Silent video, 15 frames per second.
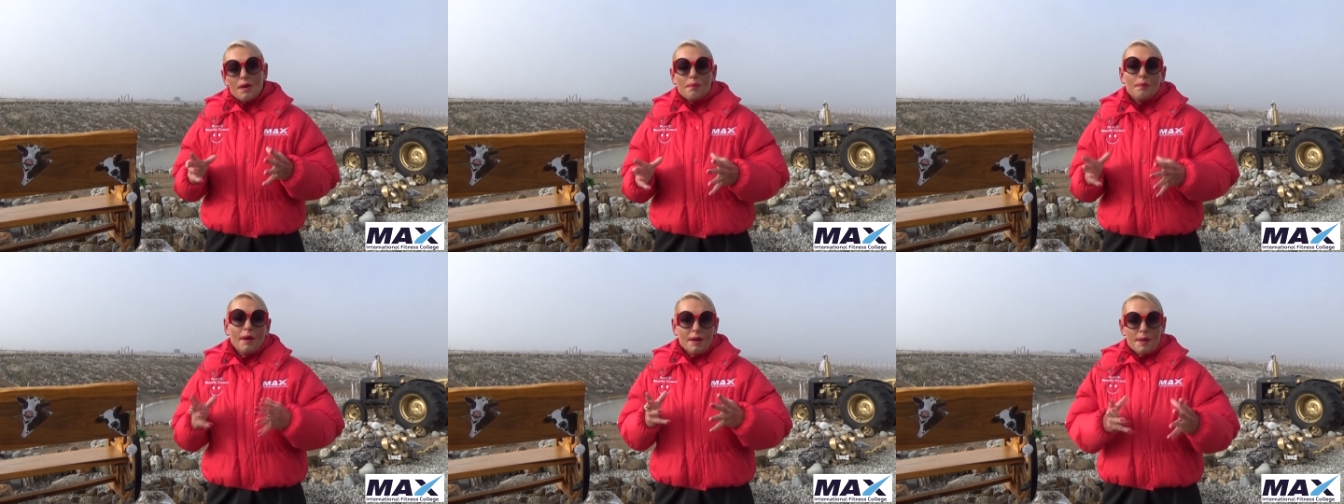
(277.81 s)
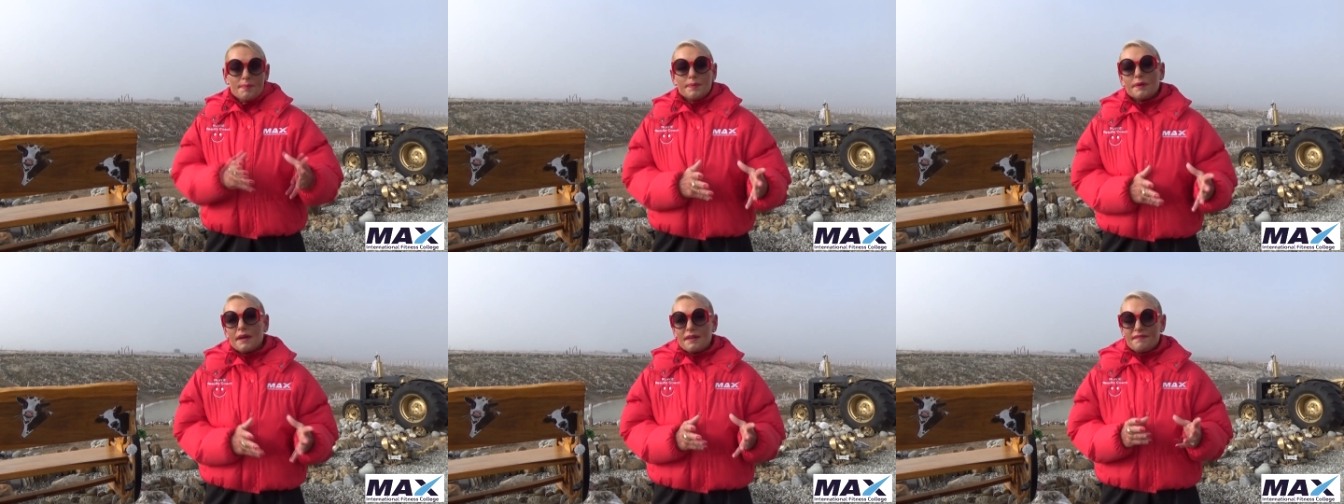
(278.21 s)
why not
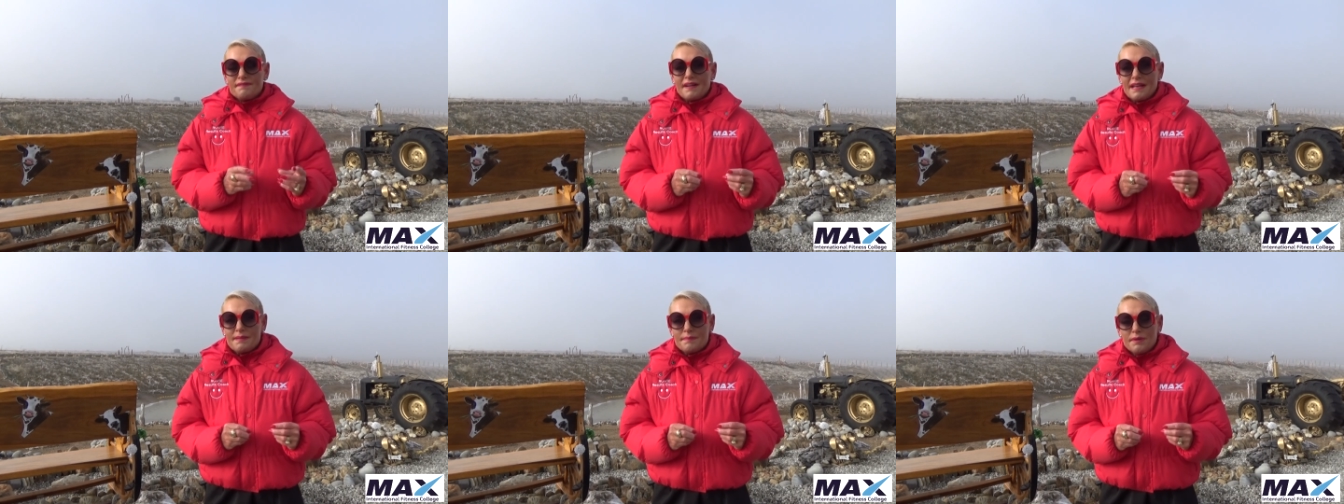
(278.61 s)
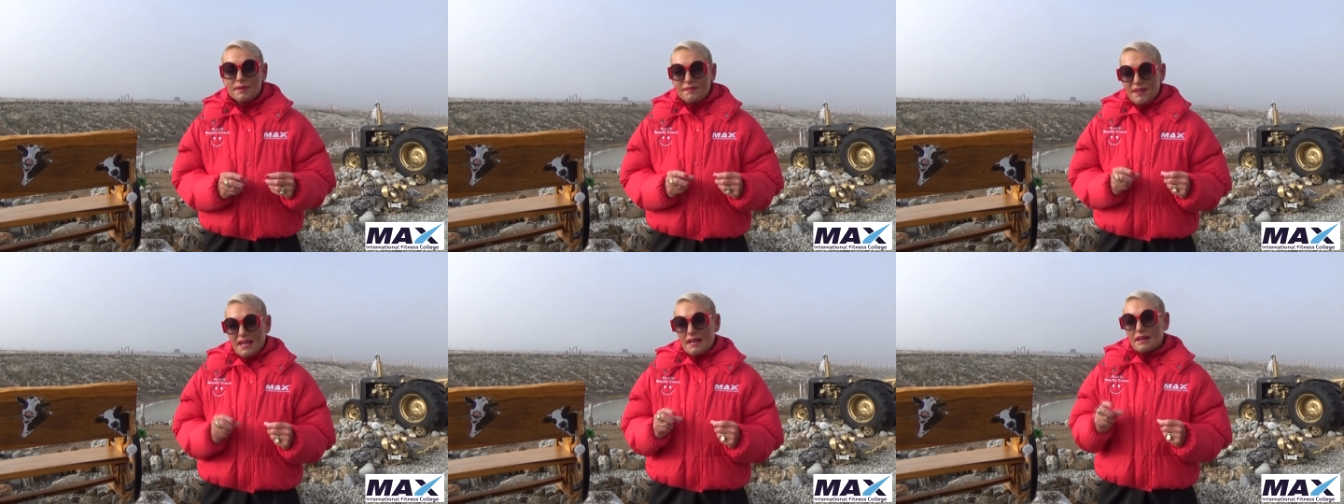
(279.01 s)
put on a funny
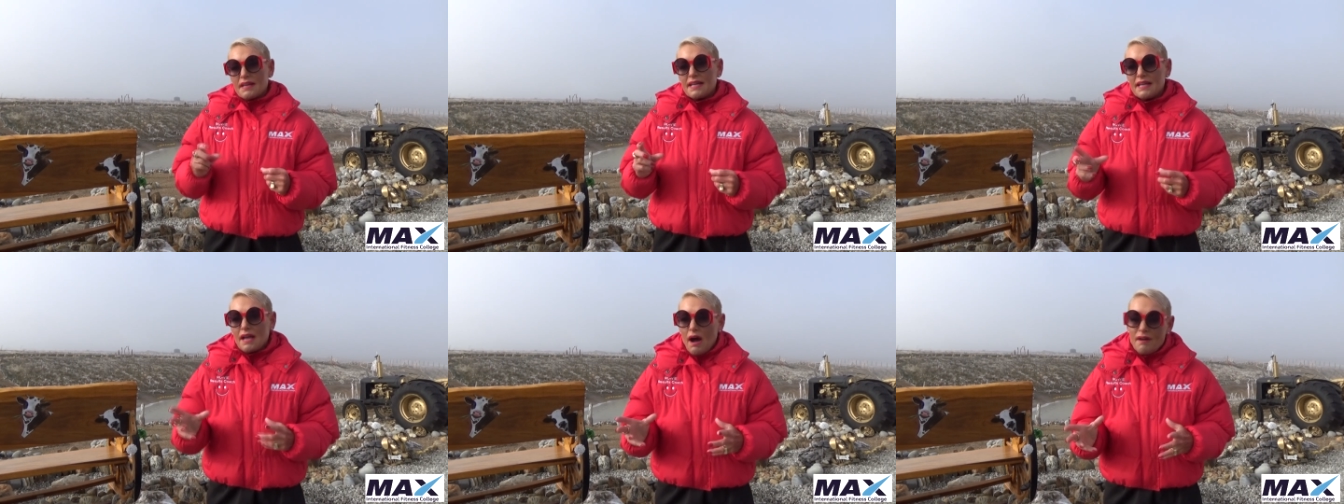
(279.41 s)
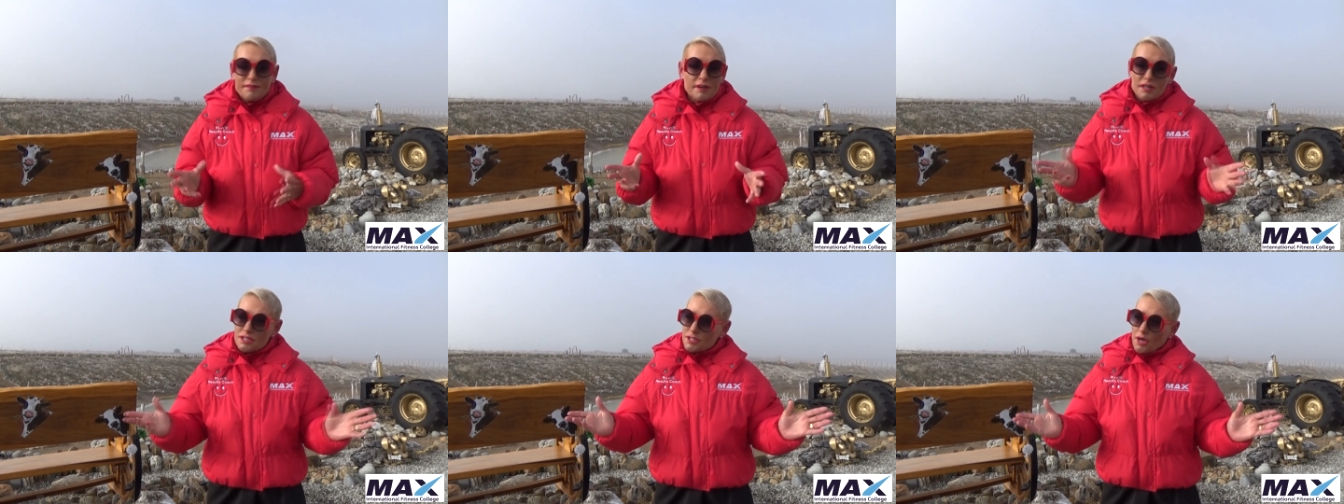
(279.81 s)
movie? I've
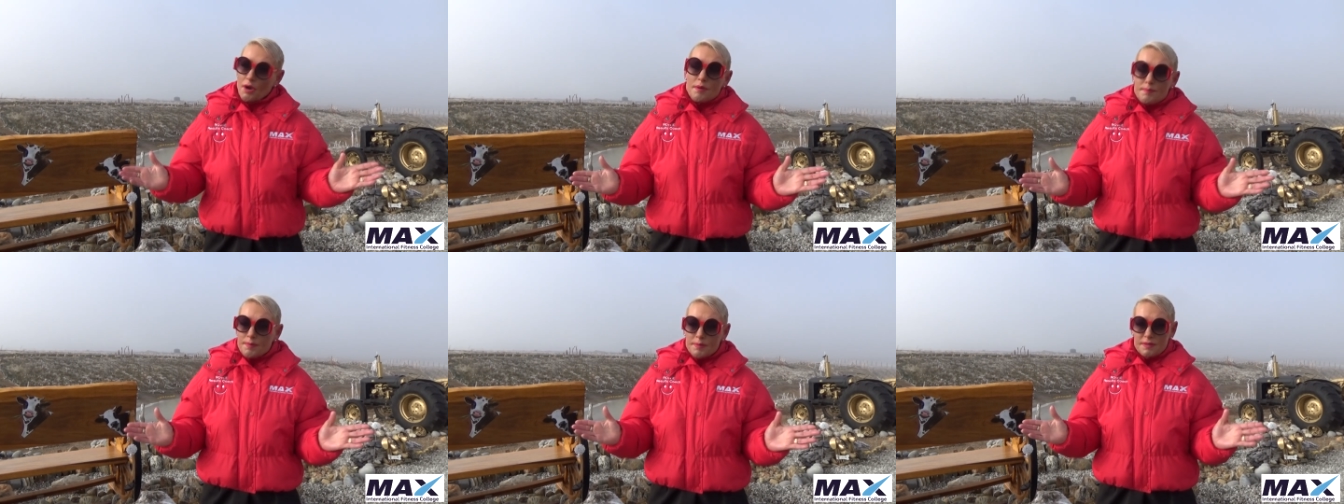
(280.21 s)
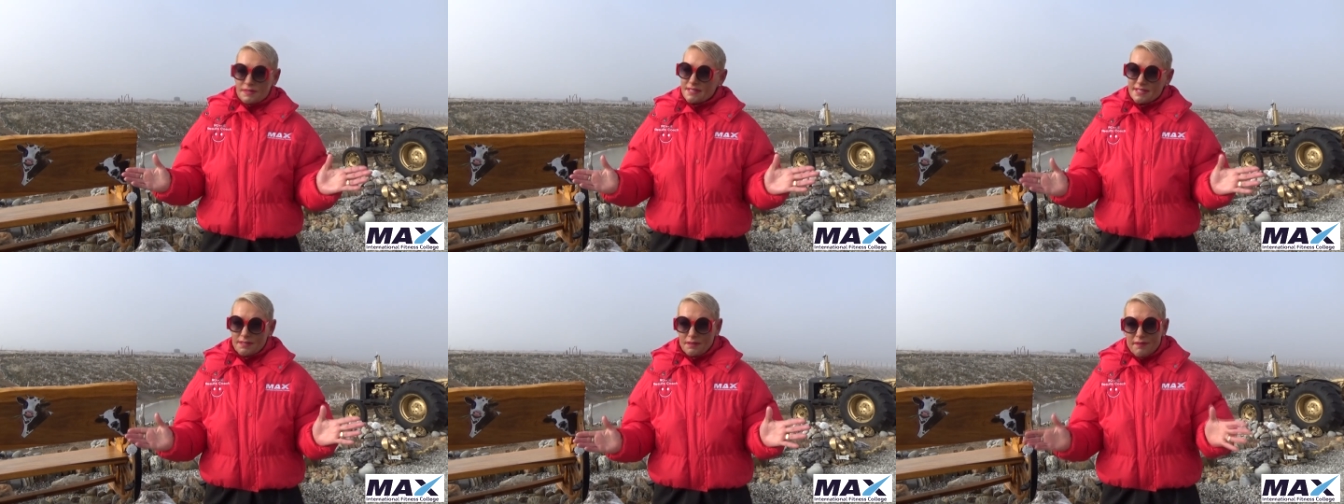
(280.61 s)
got joke books
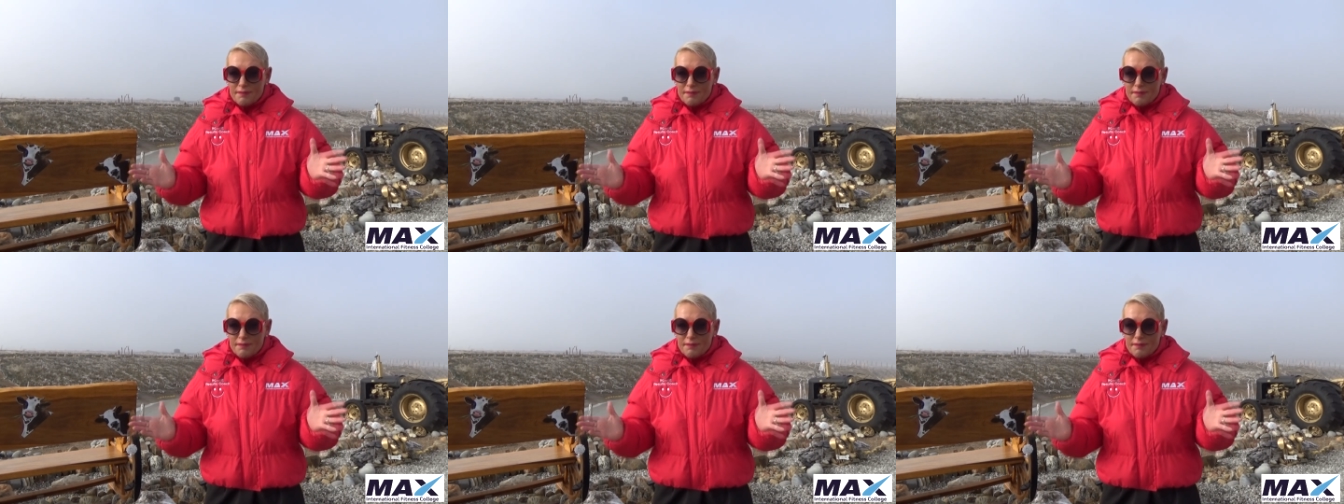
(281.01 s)
still.